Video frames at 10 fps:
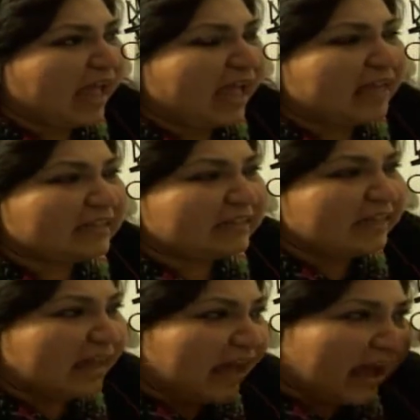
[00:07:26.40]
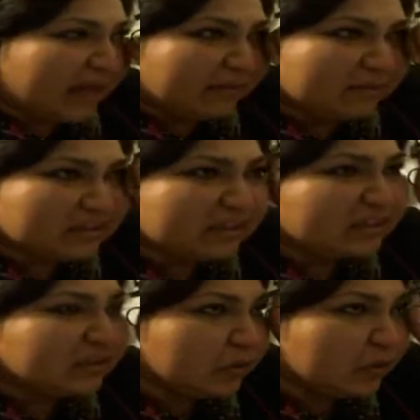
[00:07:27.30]
And and it was
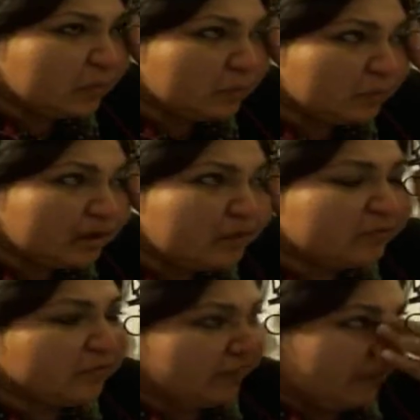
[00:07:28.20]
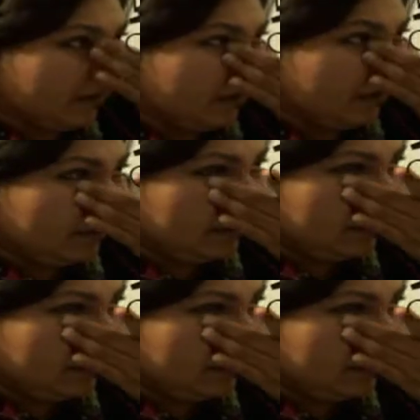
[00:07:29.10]
just so real for me.